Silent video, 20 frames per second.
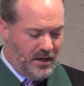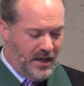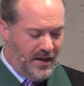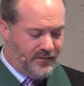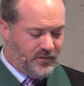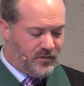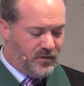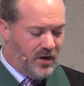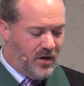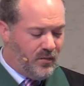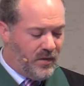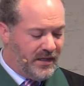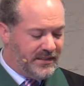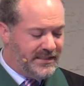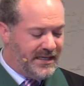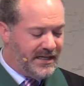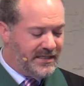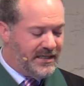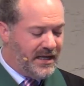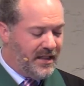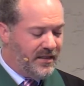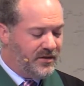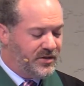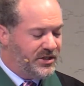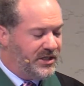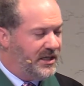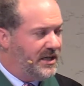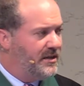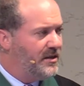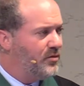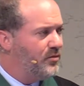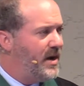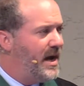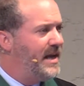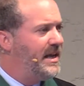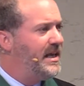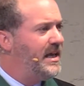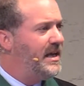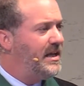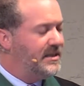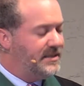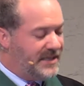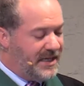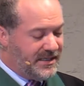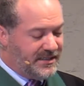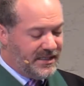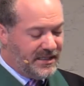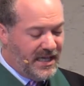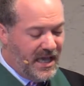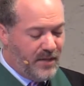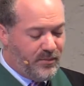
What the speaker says: After all, while technology in the right hands has the